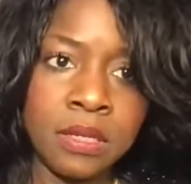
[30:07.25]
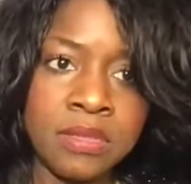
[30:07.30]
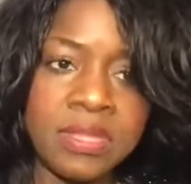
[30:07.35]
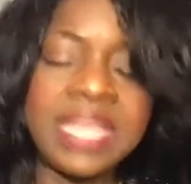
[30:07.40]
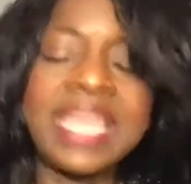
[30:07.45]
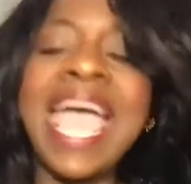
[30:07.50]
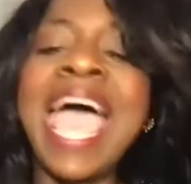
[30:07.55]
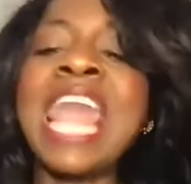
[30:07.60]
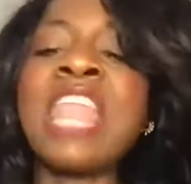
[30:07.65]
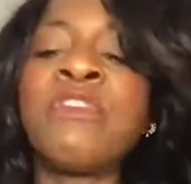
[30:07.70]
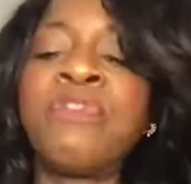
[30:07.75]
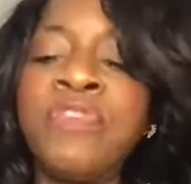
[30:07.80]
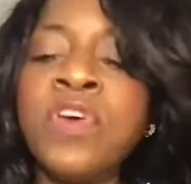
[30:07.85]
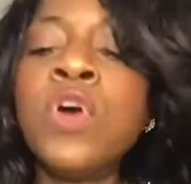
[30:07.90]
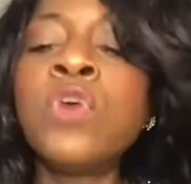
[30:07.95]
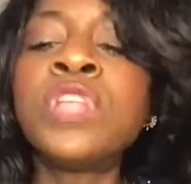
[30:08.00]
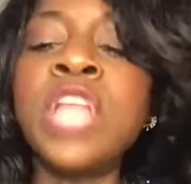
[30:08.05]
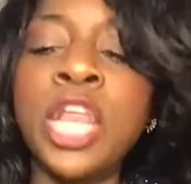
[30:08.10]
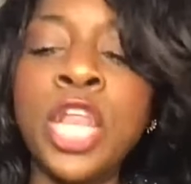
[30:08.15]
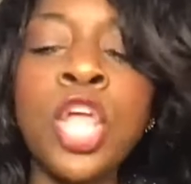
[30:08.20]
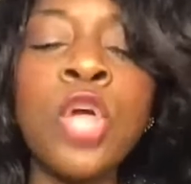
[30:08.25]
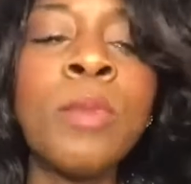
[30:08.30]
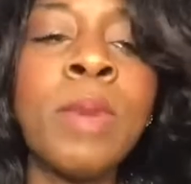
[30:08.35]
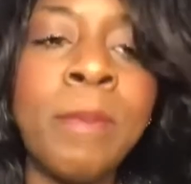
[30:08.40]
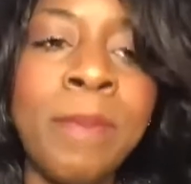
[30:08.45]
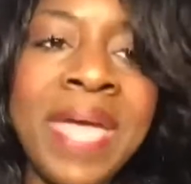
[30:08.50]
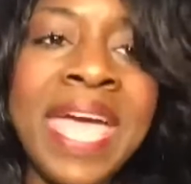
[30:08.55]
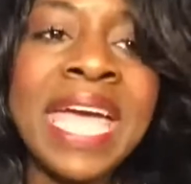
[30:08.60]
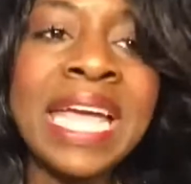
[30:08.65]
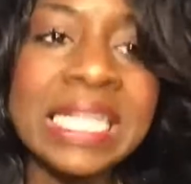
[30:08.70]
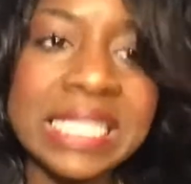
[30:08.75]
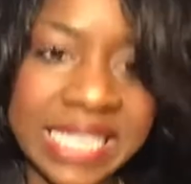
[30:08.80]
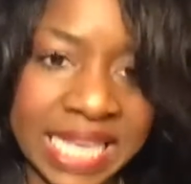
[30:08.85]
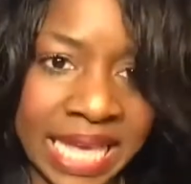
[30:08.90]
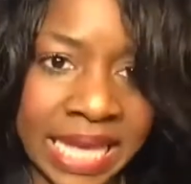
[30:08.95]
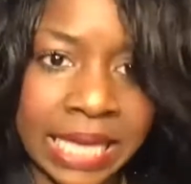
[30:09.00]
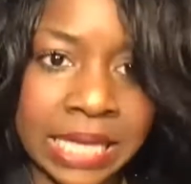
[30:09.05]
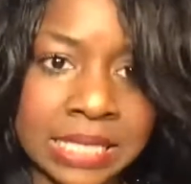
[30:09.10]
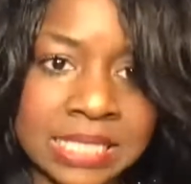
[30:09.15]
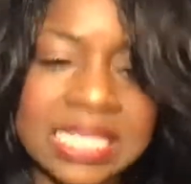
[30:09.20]
the kind of food that human beings
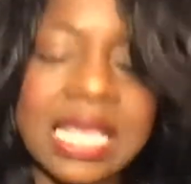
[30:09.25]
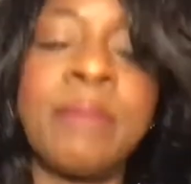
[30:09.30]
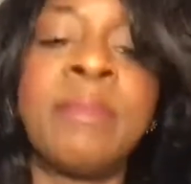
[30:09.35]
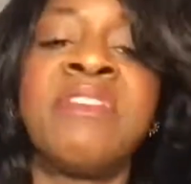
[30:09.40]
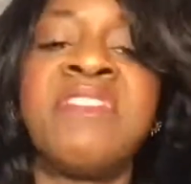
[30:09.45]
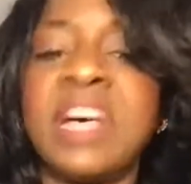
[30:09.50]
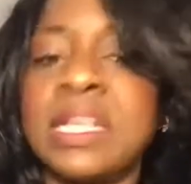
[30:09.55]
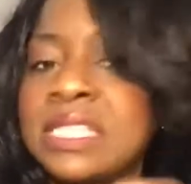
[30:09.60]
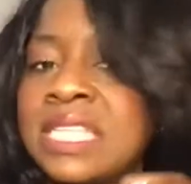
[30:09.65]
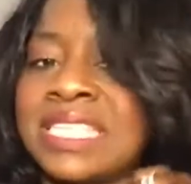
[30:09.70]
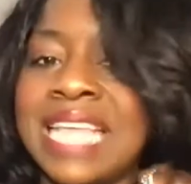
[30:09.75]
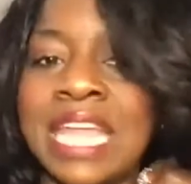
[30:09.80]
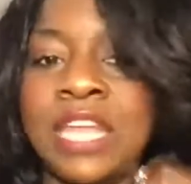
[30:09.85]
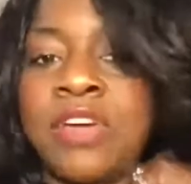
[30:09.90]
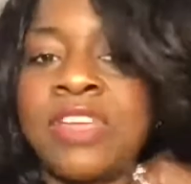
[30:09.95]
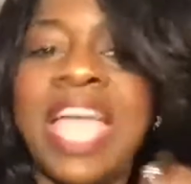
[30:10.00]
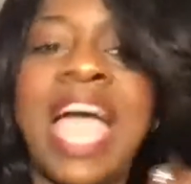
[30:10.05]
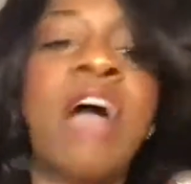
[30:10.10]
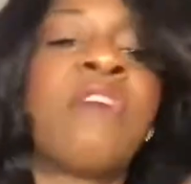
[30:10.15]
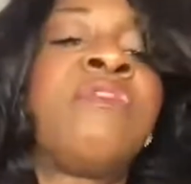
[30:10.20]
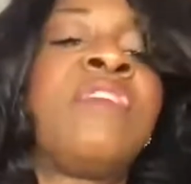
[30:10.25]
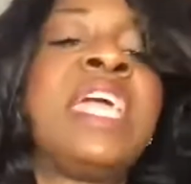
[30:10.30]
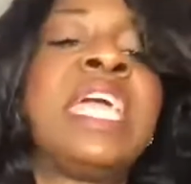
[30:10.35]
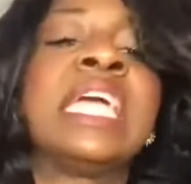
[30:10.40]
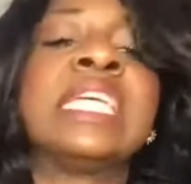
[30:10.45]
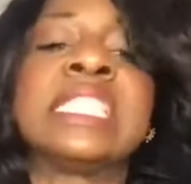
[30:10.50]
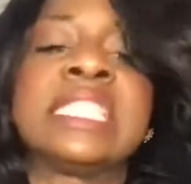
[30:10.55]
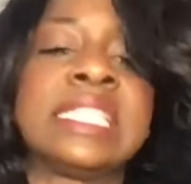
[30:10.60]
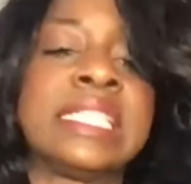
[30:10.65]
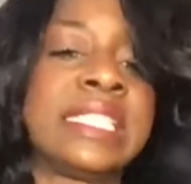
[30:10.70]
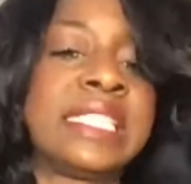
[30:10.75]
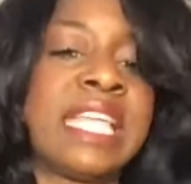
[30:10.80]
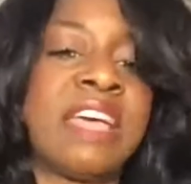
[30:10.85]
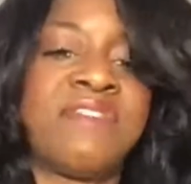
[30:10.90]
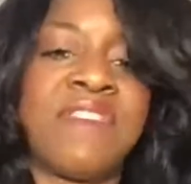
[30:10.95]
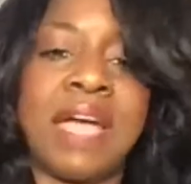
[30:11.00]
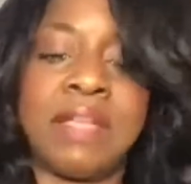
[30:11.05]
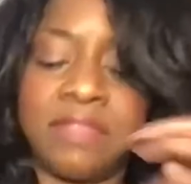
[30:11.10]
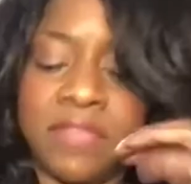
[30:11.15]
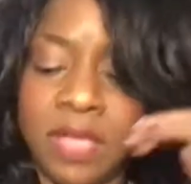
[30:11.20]
eat, some of us, because I know y'all vegans and stuff
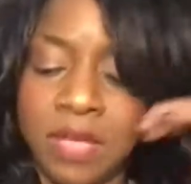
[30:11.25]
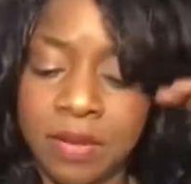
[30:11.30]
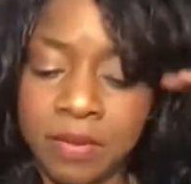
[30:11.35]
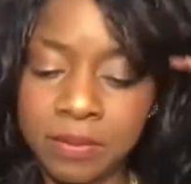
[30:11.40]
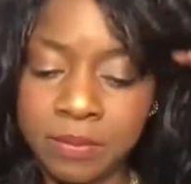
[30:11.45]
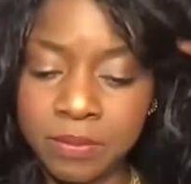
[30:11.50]
out there.